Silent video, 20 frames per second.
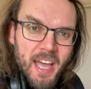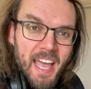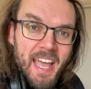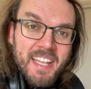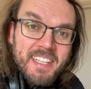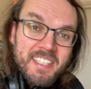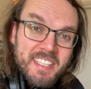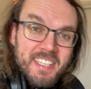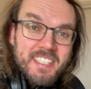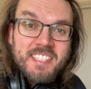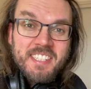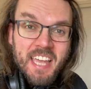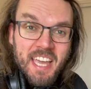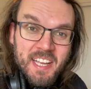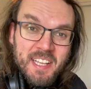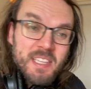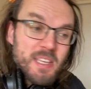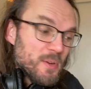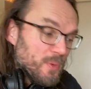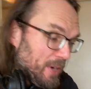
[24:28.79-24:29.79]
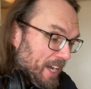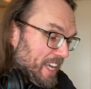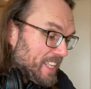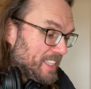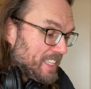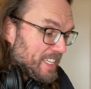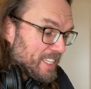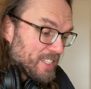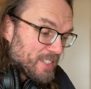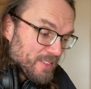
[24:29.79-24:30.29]
end exactly where
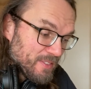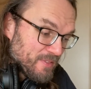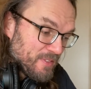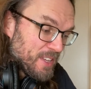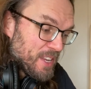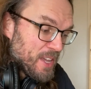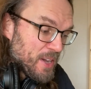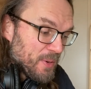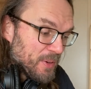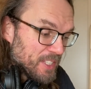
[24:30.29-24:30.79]
this video